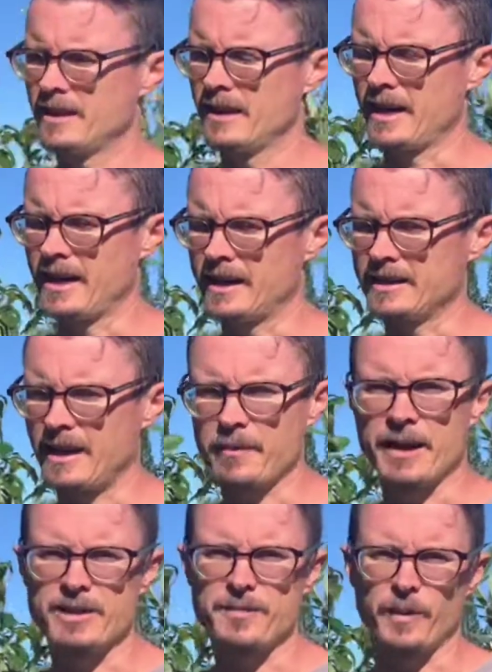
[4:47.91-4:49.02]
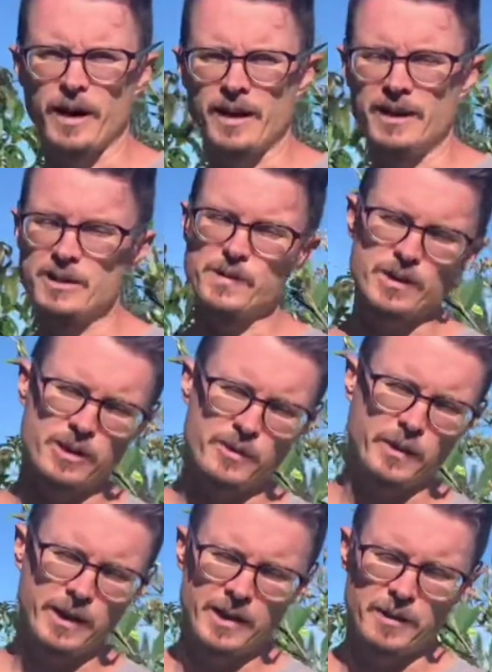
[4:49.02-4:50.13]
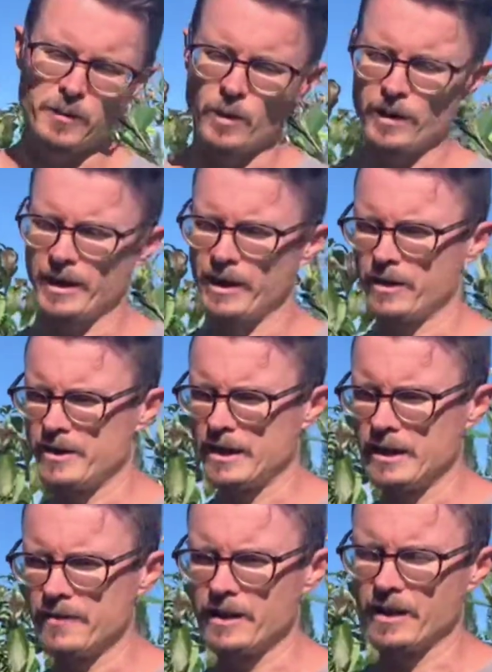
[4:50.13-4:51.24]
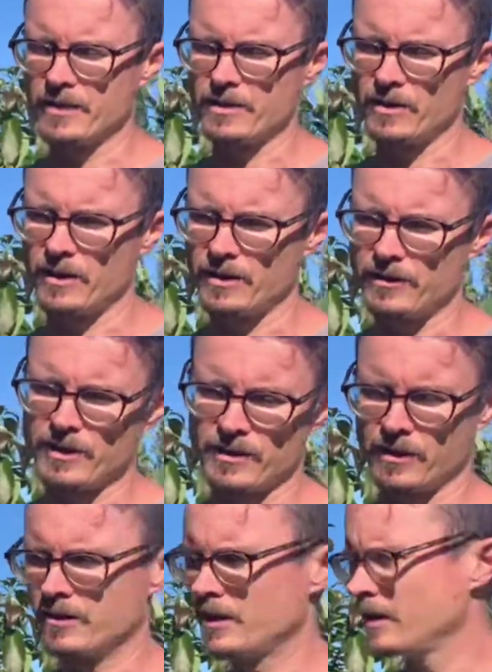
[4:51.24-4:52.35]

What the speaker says: and came out and sprayed it. You're supposed to spray it in the morning or in the evening so that it doesn't